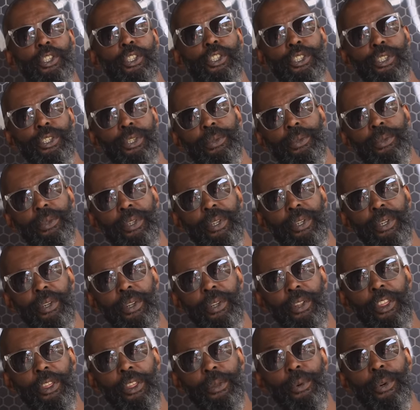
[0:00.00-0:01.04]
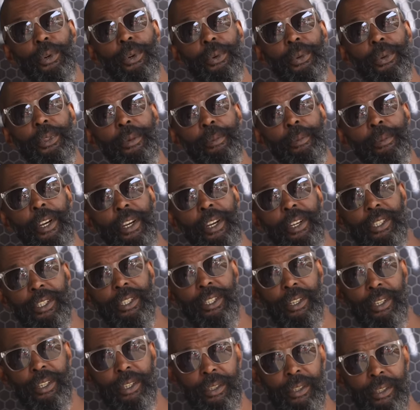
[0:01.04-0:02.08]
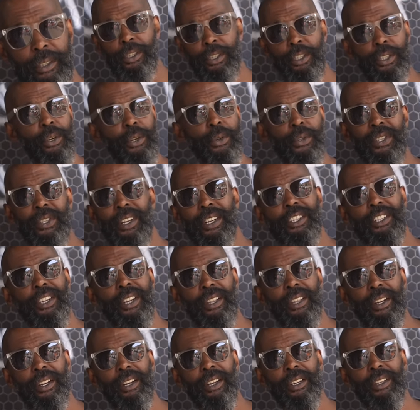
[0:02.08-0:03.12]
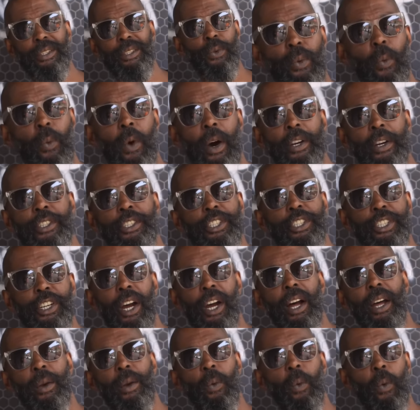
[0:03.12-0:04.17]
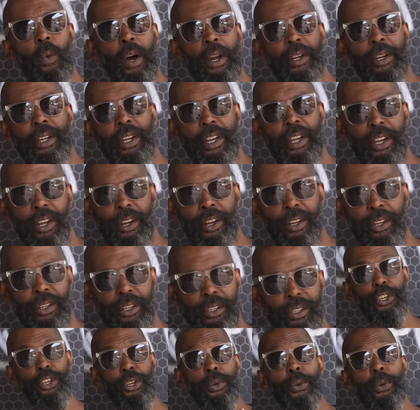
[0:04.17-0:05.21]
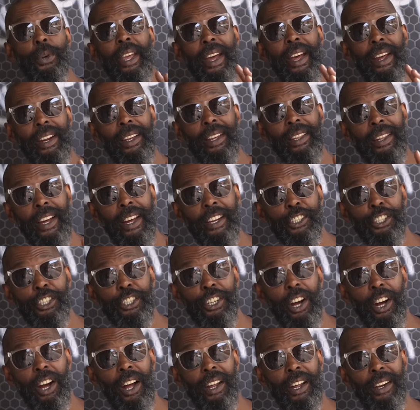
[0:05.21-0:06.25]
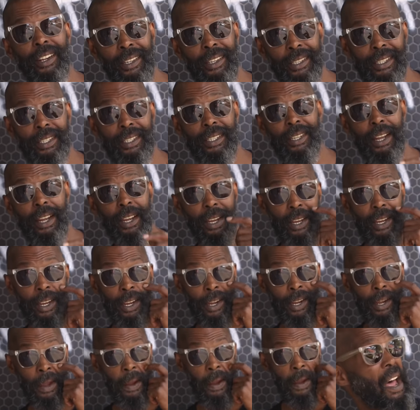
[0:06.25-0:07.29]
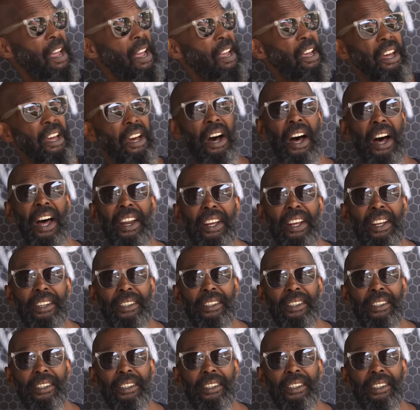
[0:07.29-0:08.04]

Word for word: Shoot through the picture. There's no such thing as one shot, one kill. You getting that shot and saying, I got it,